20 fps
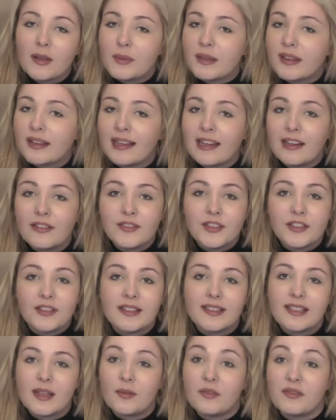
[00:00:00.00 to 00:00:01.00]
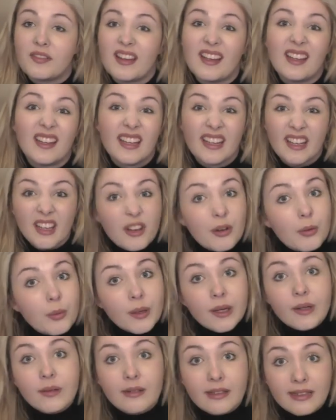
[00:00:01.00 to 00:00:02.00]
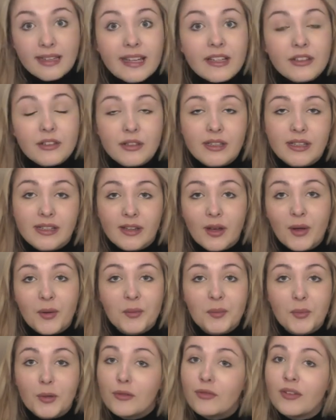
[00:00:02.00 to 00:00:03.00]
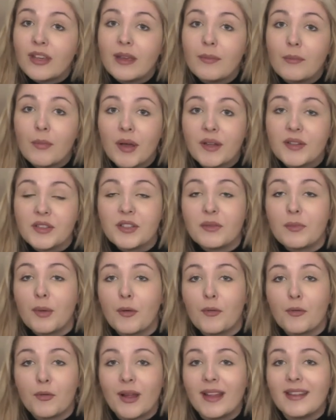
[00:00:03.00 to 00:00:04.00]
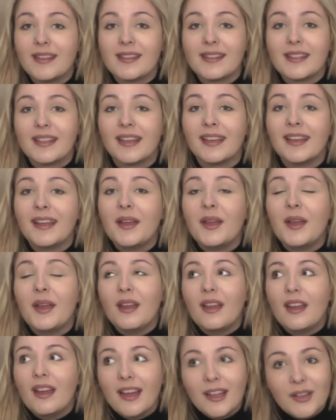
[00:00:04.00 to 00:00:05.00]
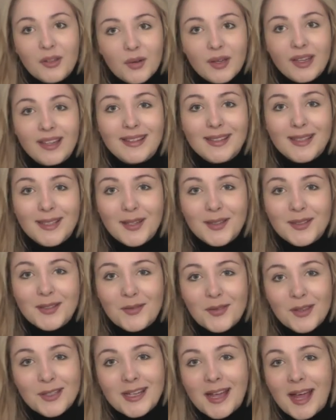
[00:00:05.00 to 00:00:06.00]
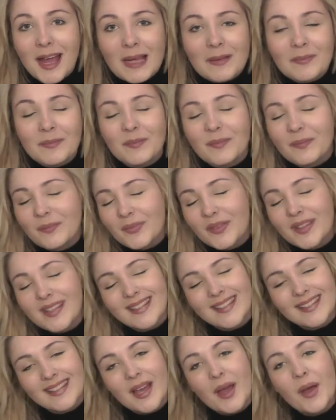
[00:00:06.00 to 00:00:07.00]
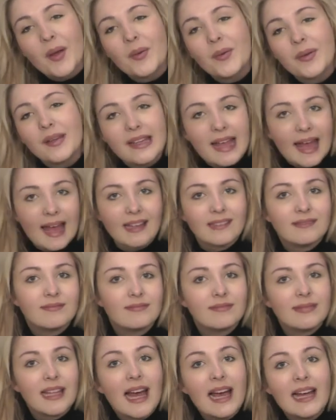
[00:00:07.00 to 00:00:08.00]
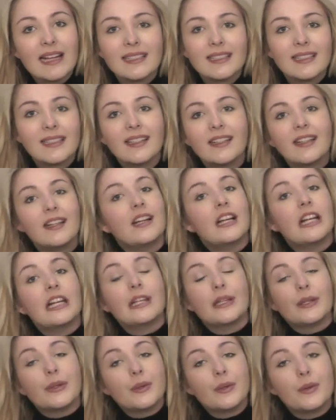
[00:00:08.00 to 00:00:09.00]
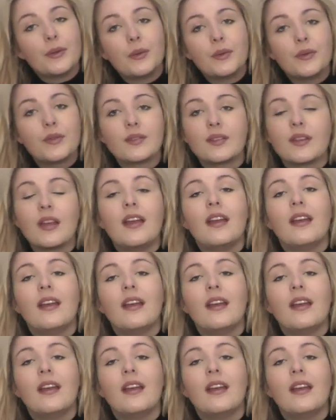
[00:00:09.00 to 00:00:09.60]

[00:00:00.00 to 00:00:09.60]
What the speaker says: with laughter in some of it, and I can quote literally the whole movie, much to my friends' annoyance lots of the time. So yeah, that concludes